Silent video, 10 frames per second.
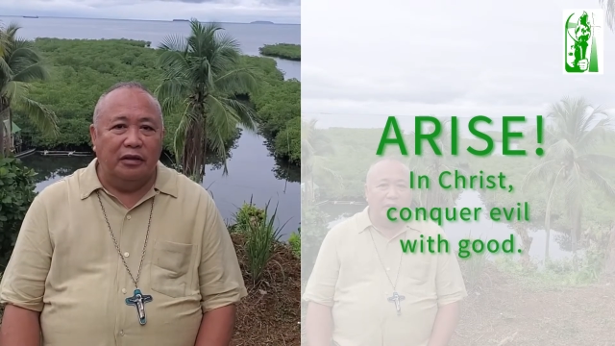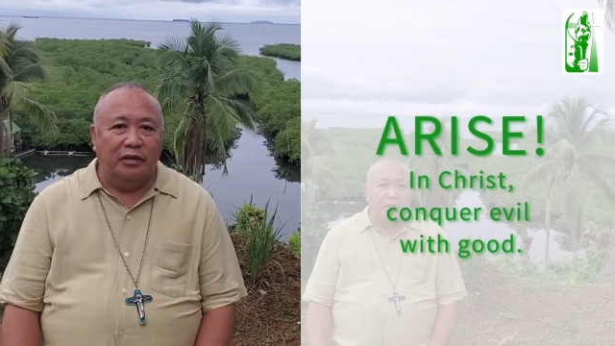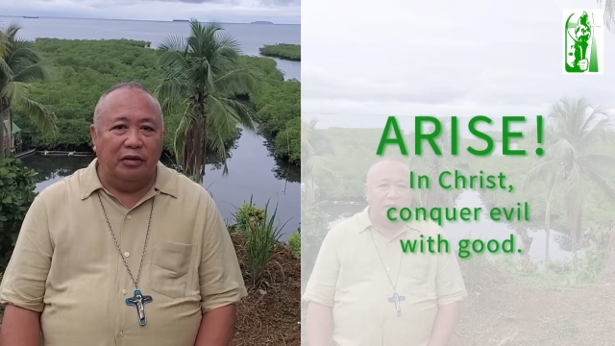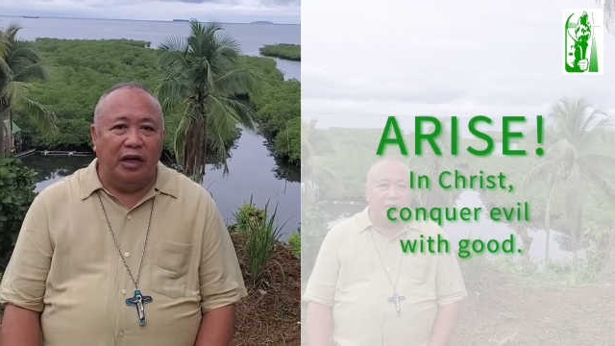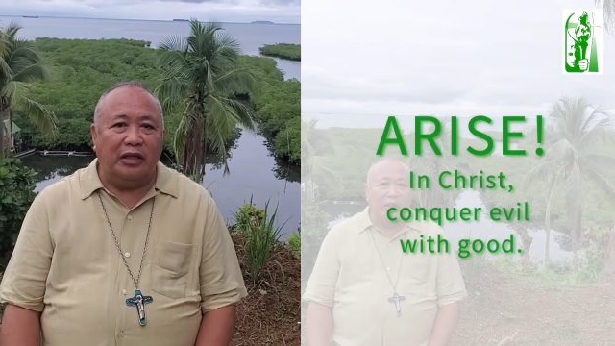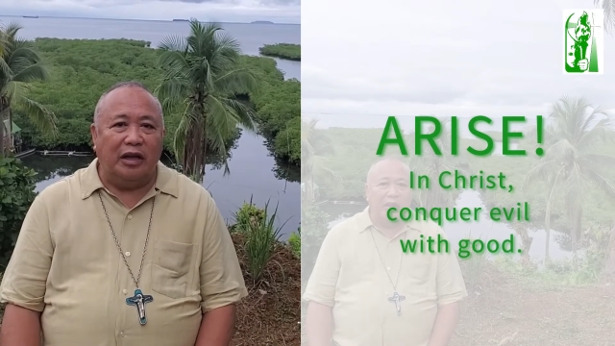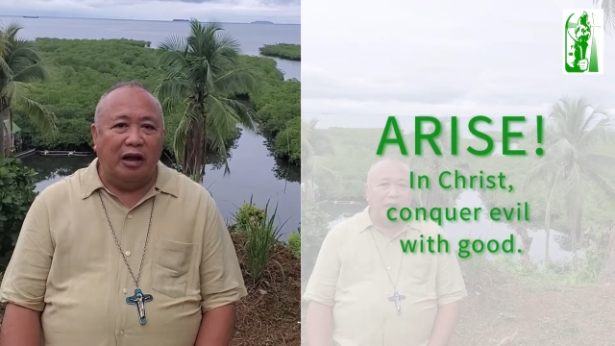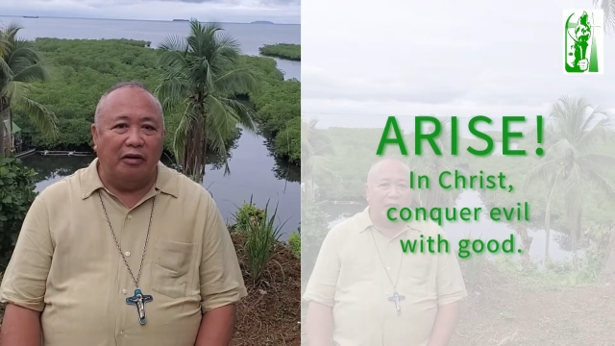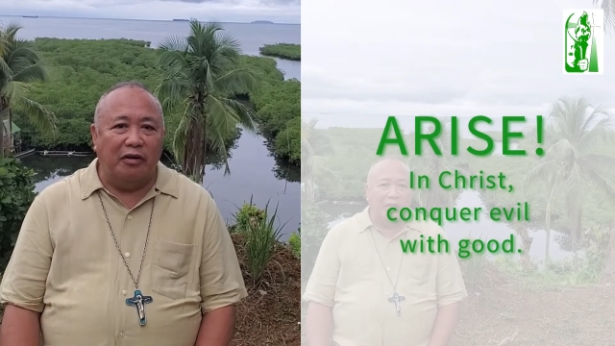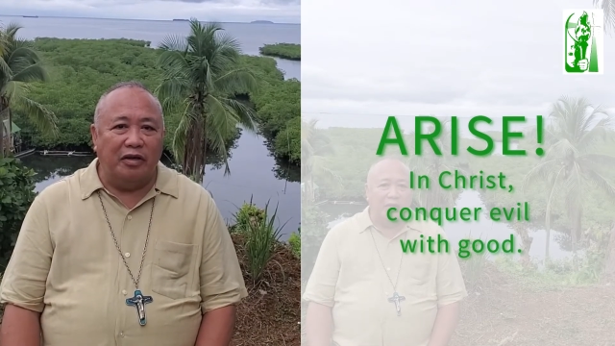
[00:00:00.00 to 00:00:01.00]
Do not
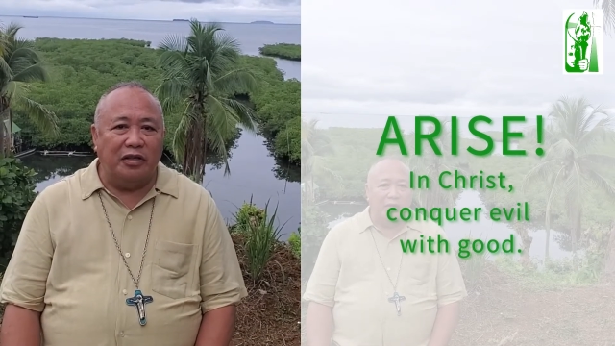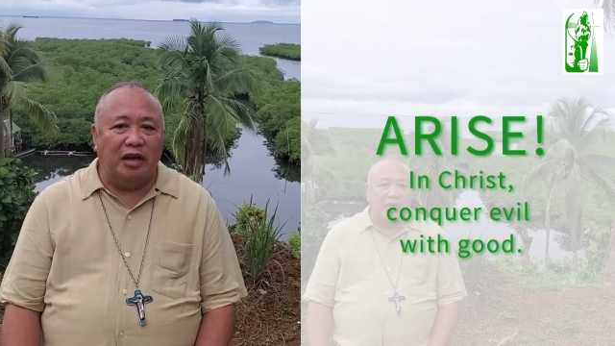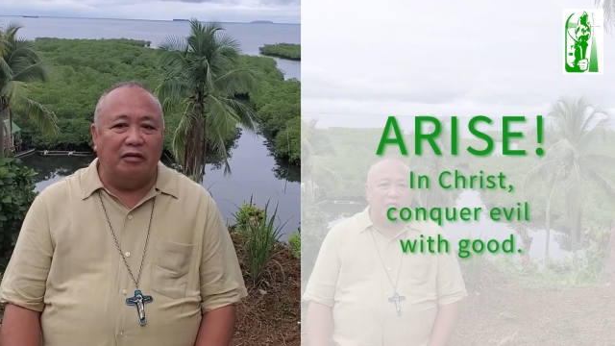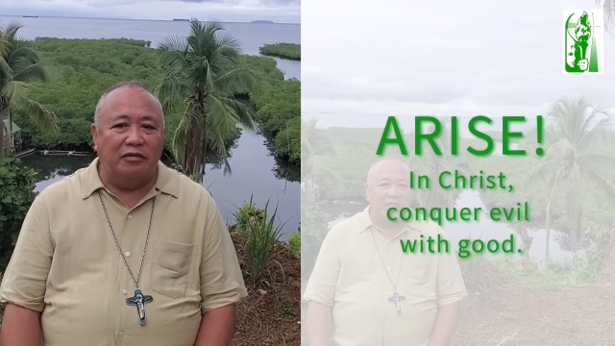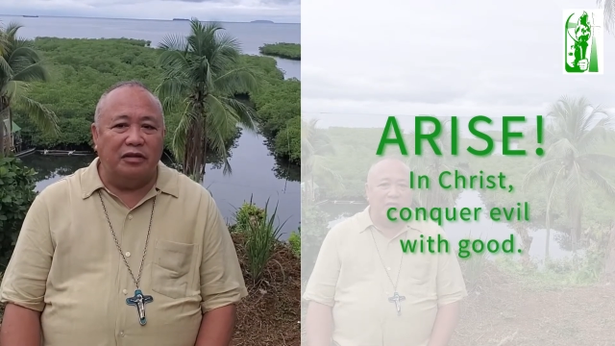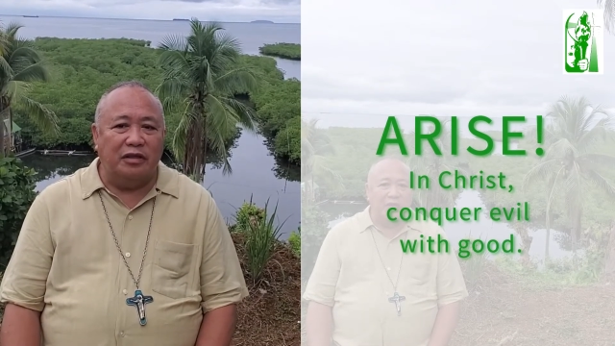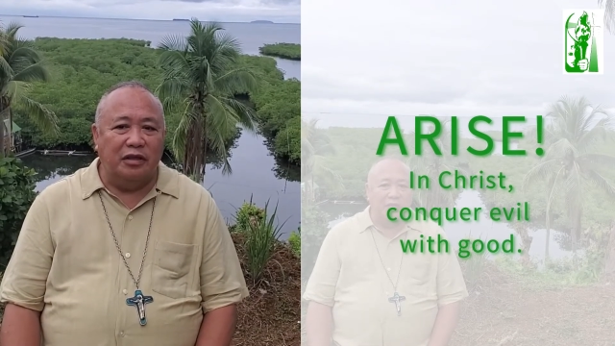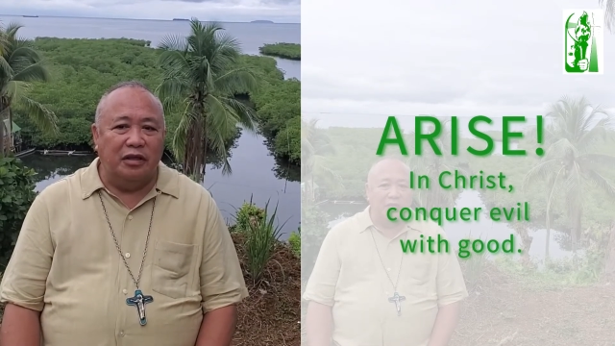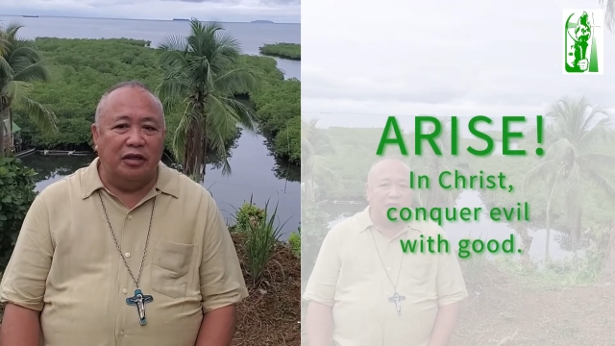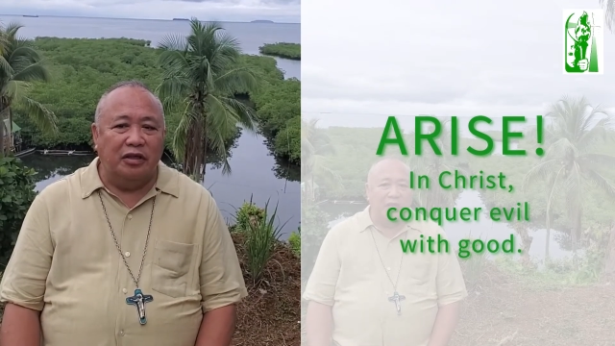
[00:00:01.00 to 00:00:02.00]
allow yourselves
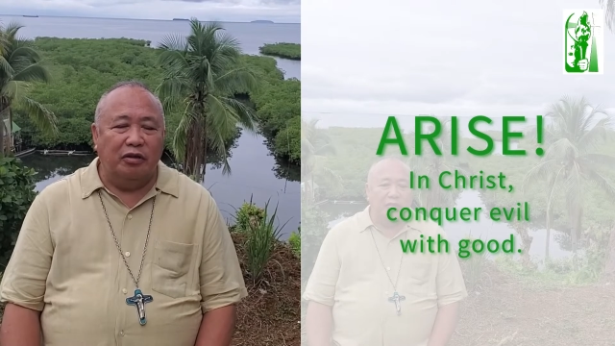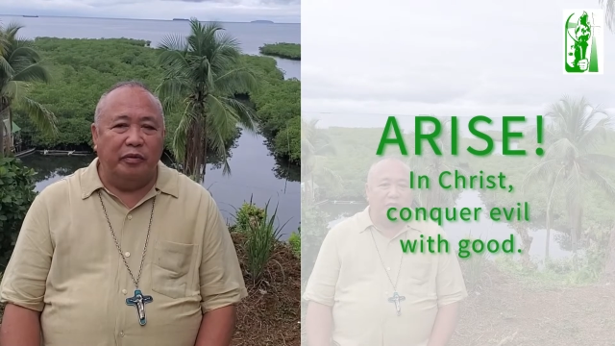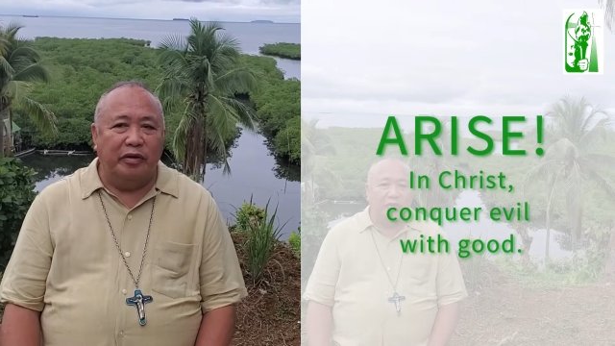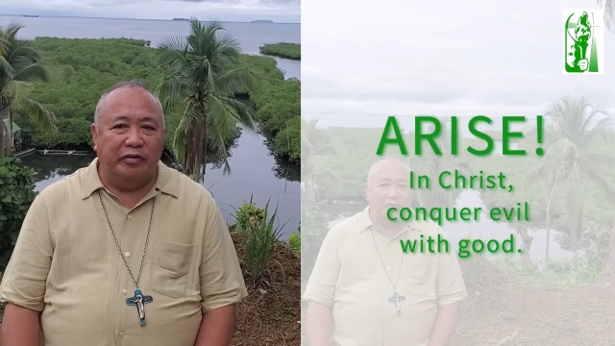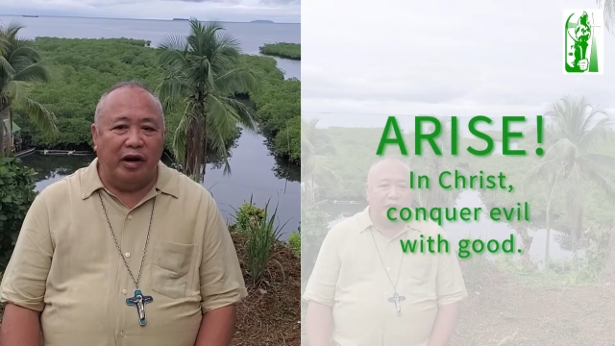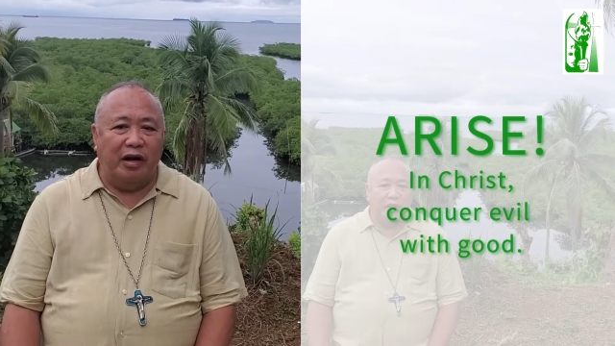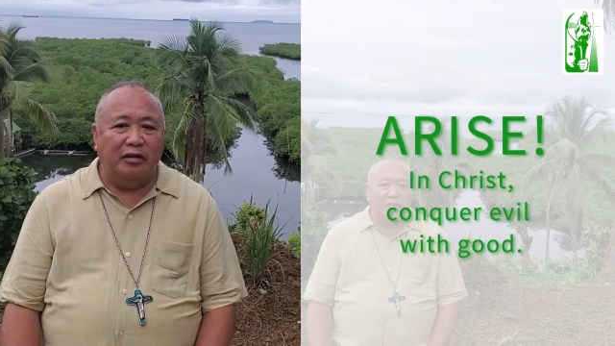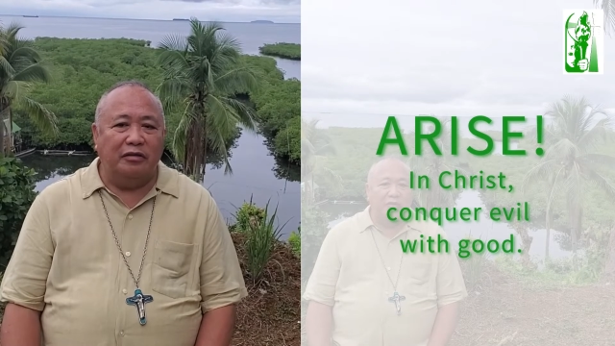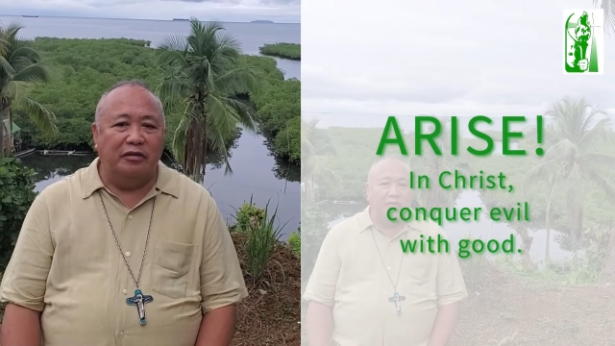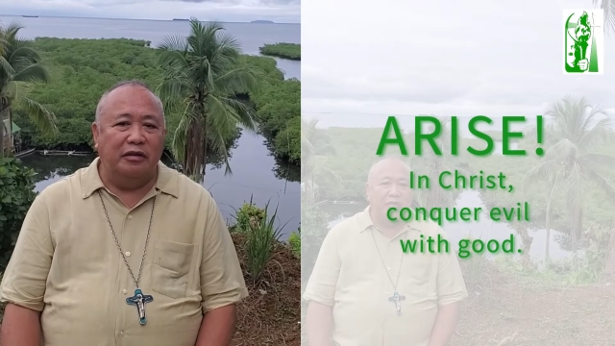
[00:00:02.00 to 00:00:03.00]
to be drowned